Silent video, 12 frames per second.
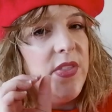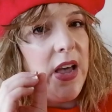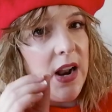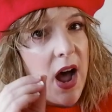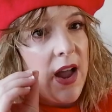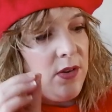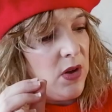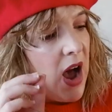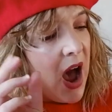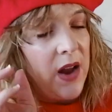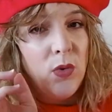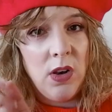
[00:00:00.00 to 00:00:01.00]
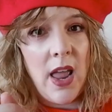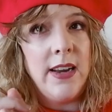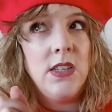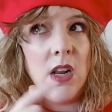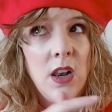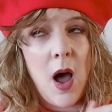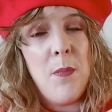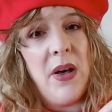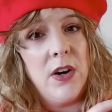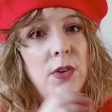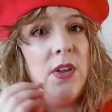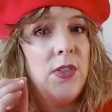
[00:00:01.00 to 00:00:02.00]
that I liked a lot
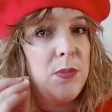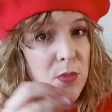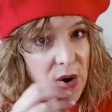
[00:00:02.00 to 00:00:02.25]
better than the